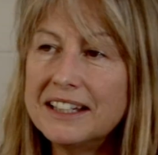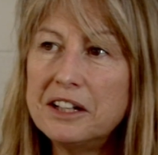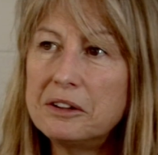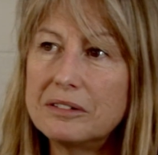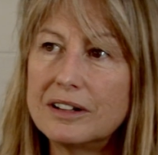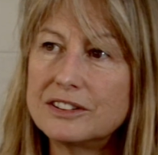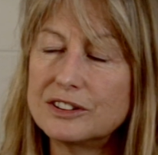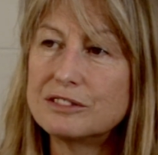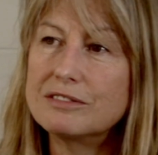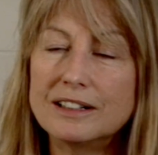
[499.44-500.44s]
know, I
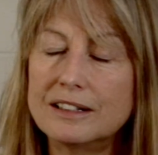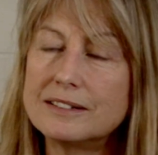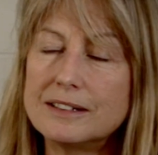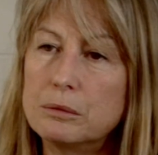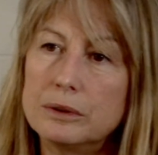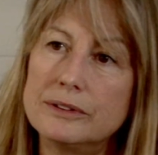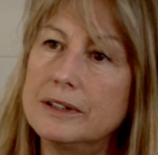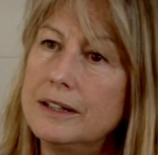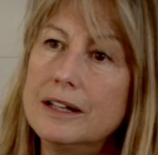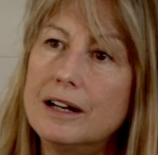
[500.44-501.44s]
just realised it wasn't
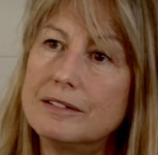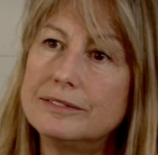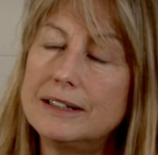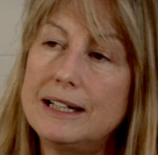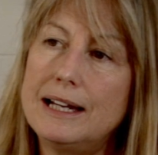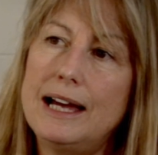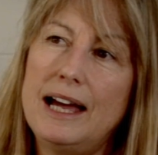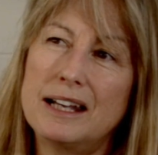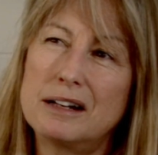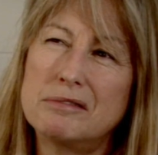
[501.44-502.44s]
enough.
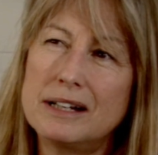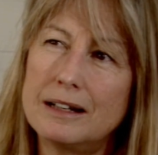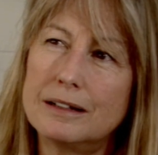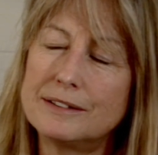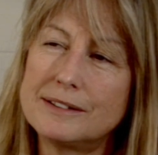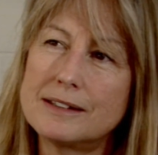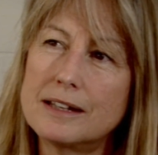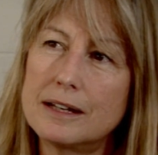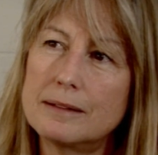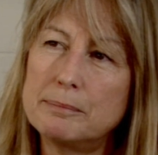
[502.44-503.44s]
And I realised
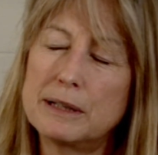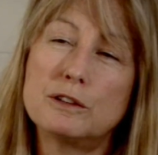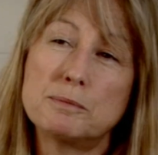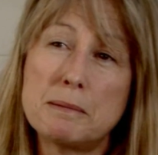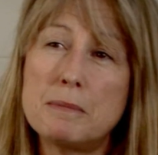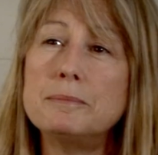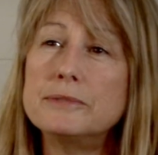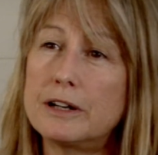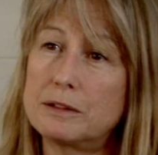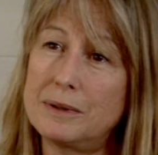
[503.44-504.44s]
that because my mum
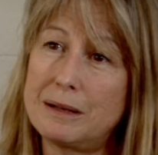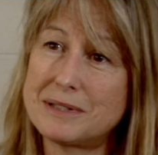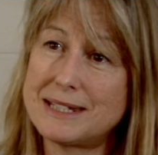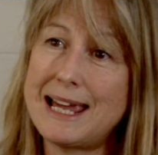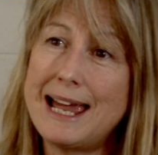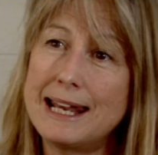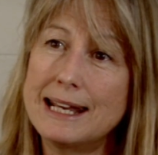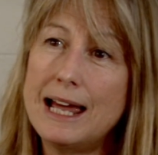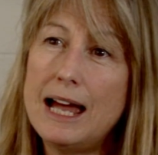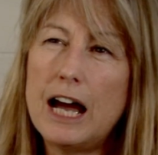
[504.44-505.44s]
died when I was 10,
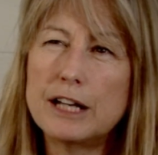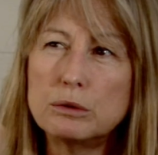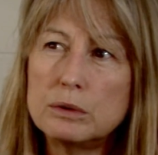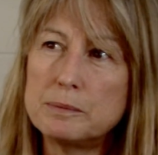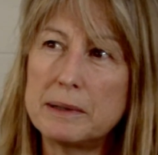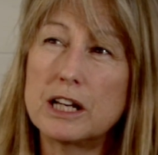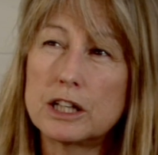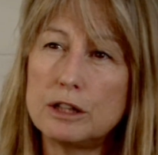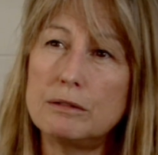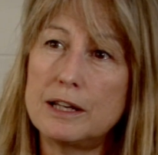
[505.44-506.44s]
I'd always been
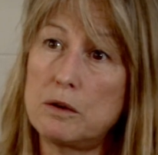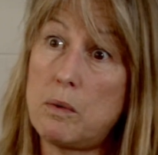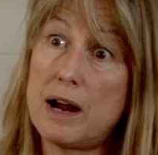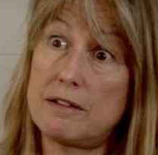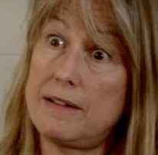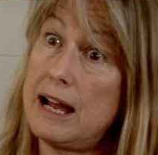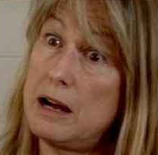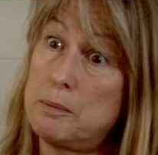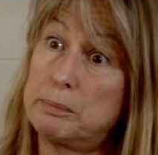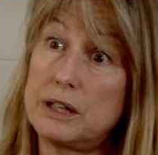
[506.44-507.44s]
acutely aware of
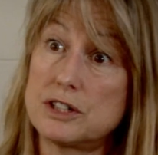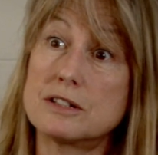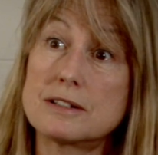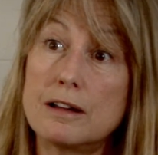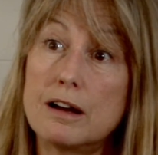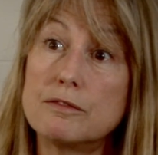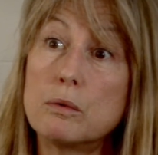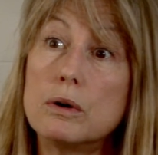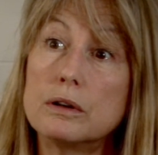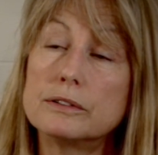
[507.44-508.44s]
how precious life
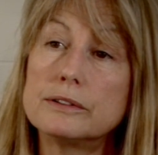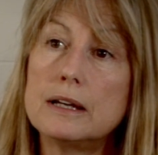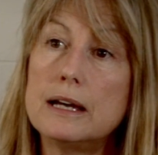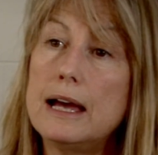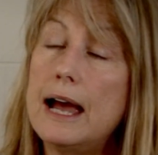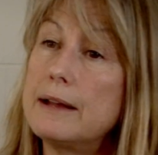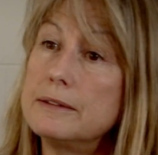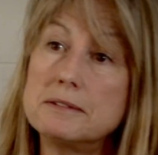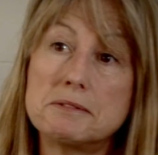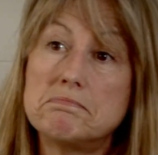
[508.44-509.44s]
was.
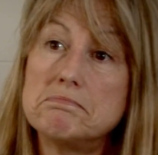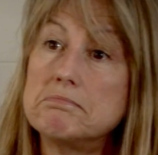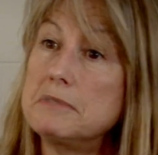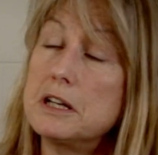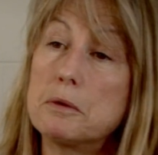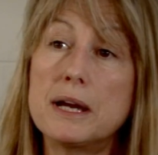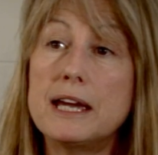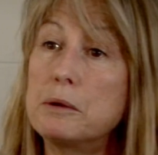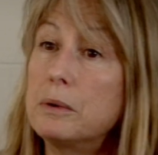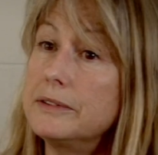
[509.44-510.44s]
And, we're
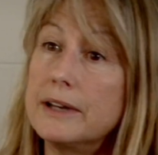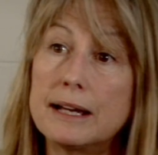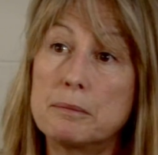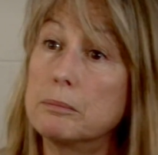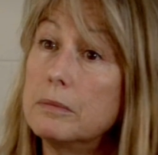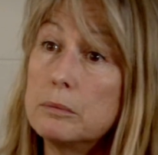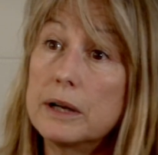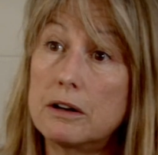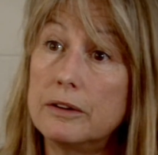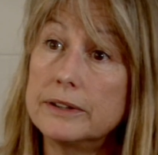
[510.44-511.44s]
here one day and we're
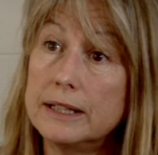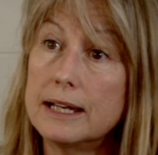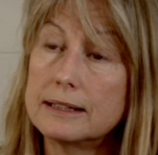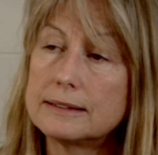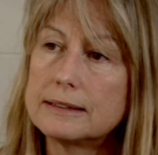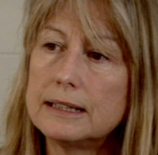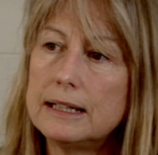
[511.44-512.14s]
gone the next.